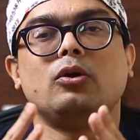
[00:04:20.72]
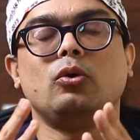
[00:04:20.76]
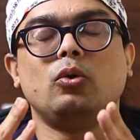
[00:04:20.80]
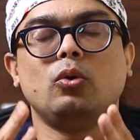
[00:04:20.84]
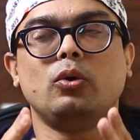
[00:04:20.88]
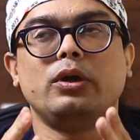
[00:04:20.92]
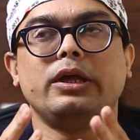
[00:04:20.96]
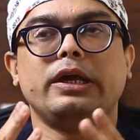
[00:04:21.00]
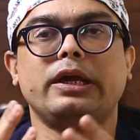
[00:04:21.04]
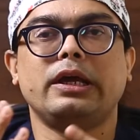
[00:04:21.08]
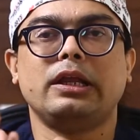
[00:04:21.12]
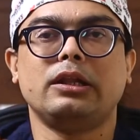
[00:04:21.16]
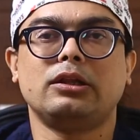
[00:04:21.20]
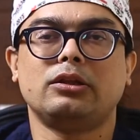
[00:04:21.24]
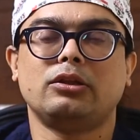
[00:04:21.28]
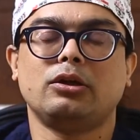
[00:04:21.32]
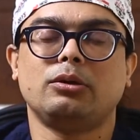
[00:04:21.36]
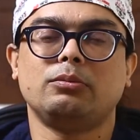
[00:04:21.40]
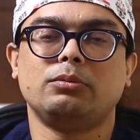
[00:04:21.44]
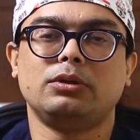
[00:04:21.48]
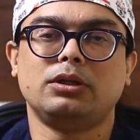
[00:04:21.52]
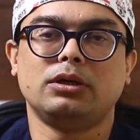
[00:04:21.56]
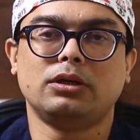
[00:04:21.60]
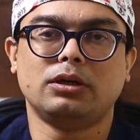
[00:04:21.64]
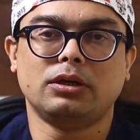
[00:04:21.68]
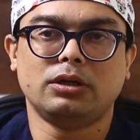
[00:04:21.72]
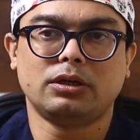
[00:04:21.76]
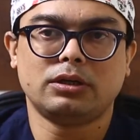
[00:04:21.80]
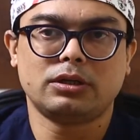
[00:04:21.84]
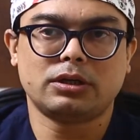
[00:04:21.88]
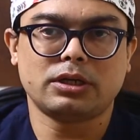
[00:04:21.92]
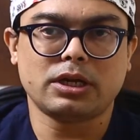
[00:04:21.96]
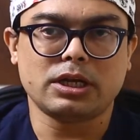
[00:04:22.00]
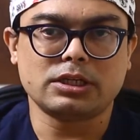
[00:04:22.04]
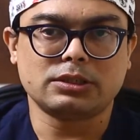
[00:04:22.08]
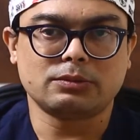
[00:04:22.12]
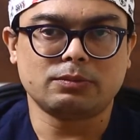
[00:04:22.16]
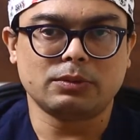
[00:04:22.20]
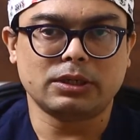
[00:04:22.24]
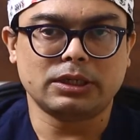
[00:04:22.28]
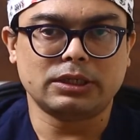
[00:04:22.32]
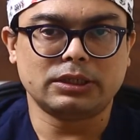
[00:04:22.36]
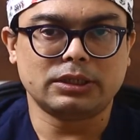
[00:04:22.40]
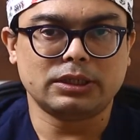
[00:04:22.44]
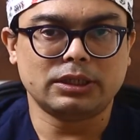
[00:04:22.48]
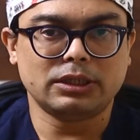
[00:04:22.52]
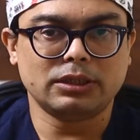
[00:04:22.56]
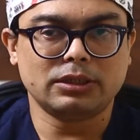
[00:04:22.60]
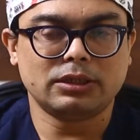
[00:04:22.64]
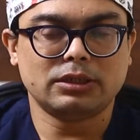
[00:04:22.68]
good health of the
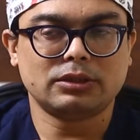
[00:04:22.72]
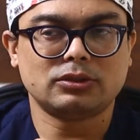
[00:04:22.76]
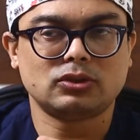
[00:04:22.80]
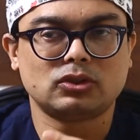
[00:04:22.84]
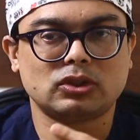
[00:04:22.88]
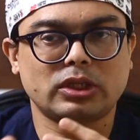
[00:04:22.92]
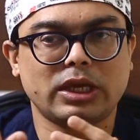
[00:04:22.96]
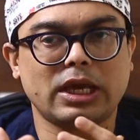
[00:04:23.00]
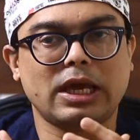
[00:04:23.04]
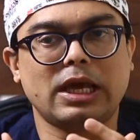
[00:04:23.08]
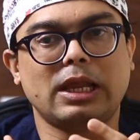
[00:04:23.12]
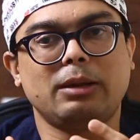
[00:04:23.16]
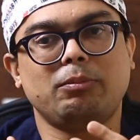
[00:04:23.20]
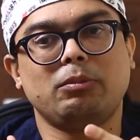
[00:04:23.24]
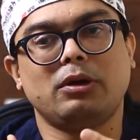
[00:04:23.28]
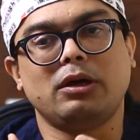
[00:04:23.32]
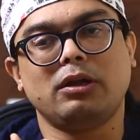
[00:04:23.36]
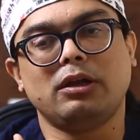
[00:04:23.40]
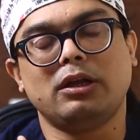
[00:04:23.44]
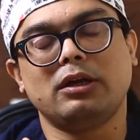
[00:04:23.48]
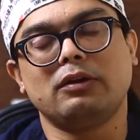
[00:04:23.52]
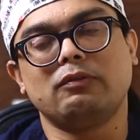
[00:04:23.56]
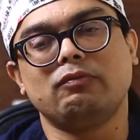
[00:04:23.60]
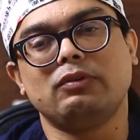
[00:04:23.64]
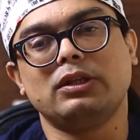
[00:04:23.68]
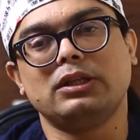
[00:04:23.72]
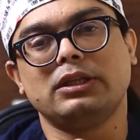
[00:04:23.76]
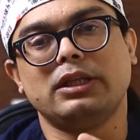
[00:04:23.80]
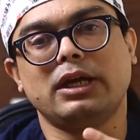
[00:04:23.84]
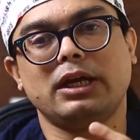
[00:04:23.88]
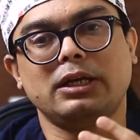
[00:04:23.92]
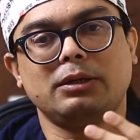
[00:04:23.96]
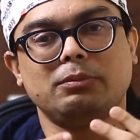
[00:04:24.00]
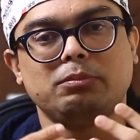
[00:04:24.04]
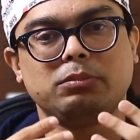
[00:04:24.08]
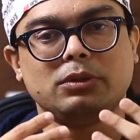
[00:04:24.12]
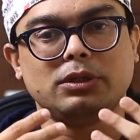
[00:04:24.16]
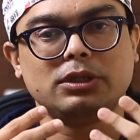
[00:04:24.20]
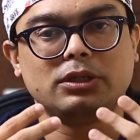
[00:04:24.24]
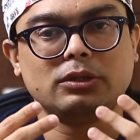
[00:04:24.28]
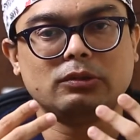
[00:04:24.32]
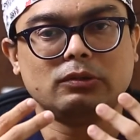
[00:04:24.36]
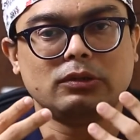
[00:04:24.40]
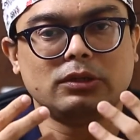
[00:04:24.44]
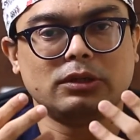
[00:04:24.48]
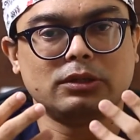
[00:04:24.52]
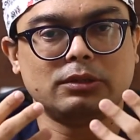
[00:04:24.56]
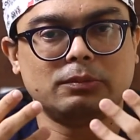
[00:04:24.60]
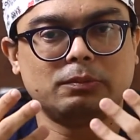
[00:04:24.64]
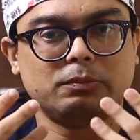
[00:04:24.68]
transplanted scalp along with that
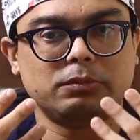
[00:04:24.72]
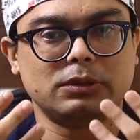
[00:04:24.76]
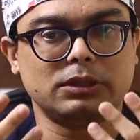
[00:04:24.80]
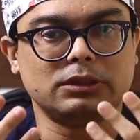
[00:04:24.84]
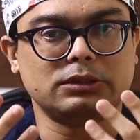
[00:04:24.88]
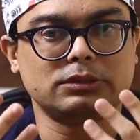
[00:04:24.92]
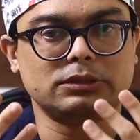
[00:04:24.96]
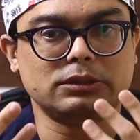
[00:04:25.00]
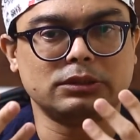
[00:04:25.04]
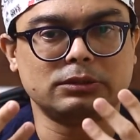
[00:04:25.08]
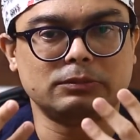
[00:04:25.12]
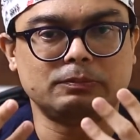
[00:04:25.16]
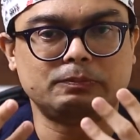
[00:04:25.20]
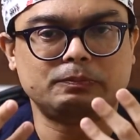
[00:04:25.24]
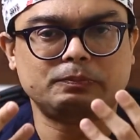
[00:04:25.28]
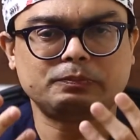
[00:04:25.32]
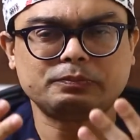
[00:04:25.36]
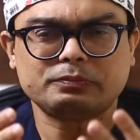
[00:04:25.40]
particular person.